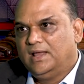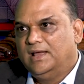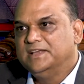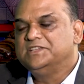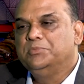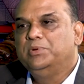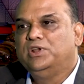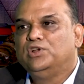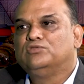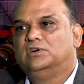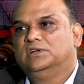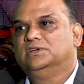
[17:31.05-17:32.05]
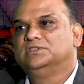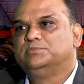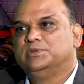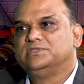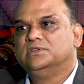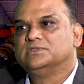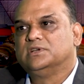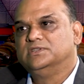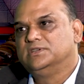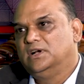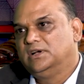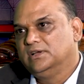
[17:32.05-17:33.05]
SAP requires business
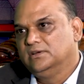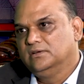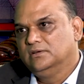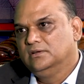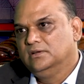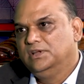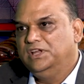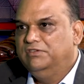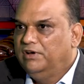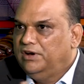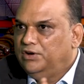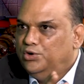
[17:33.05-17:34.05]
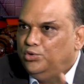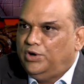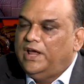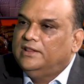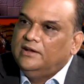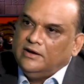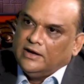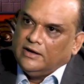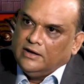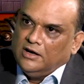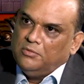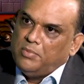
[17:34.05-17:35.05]
consulting. Even you take the
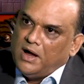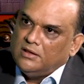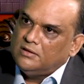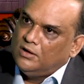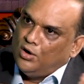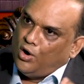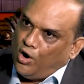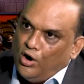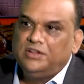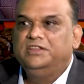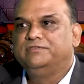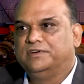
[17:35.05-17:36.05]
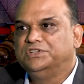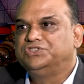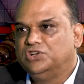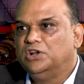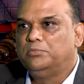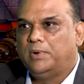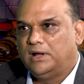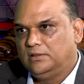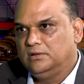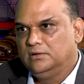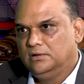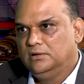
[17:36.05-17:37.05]
technical path or the functional
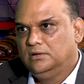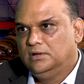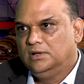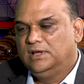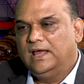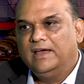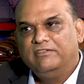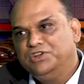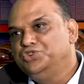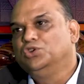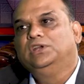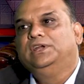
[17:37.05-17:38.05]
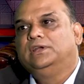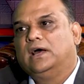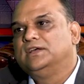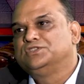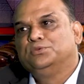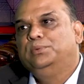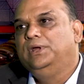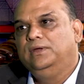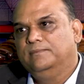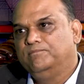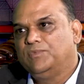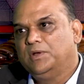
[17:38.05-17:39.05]
path, eventually it has to
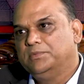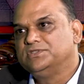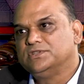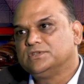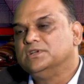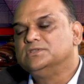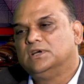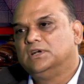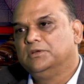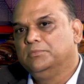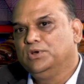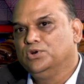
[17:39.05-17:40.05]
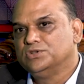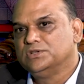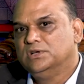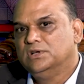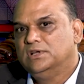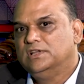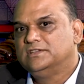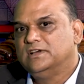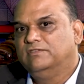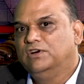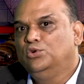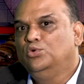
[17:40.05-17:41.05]
be a business consulting, because
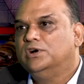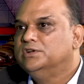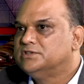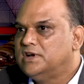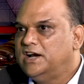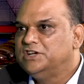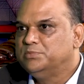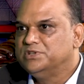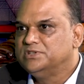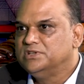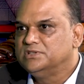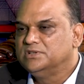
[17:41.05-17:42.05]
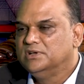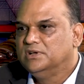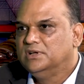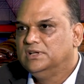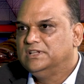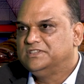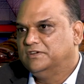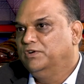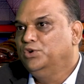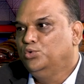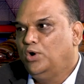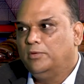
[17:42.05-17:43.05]
someone who understands business,
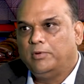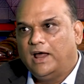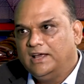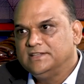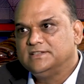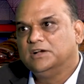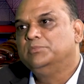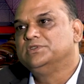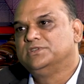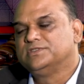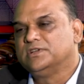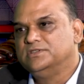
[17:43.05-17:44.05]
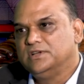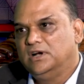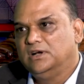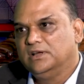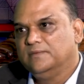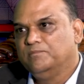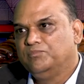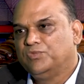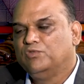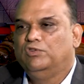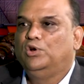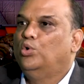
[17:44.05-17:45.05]
someone who applies that business consulting
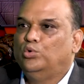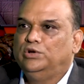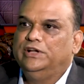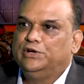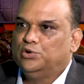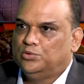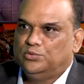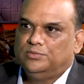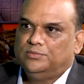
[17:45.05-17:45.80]
will only grow.